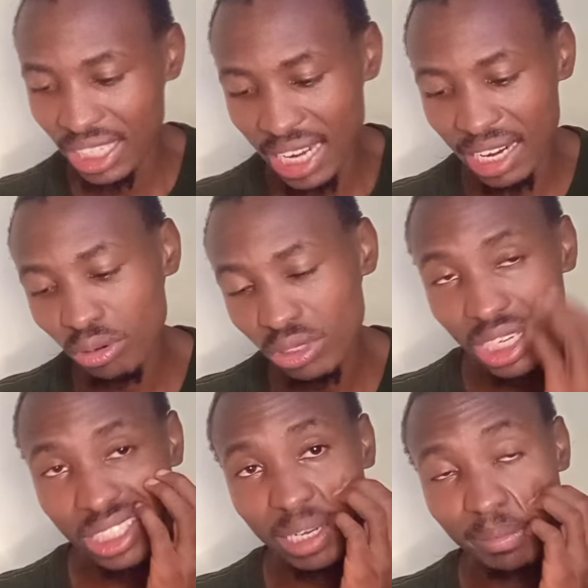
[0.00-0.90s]
And I was
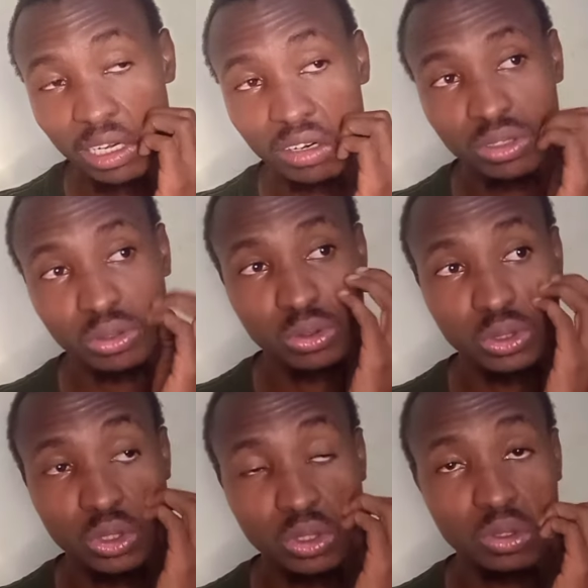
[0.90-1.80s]
just coming out to
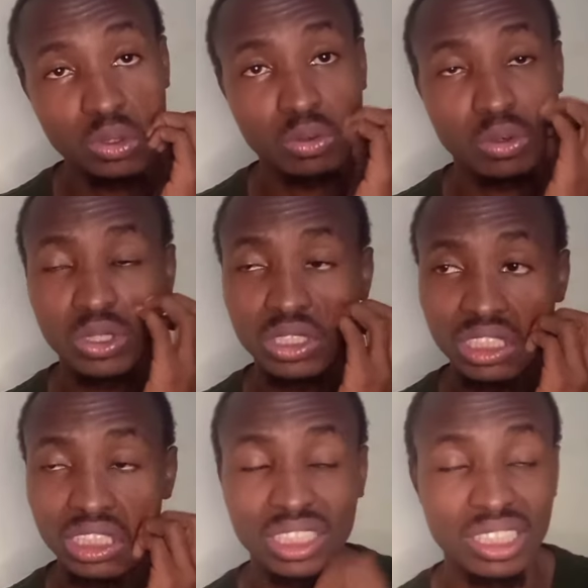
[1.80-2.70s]
show you what
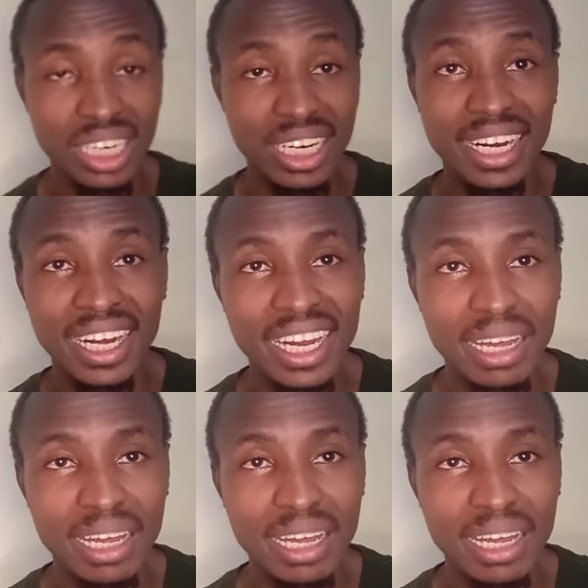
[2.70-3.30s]
it is really, really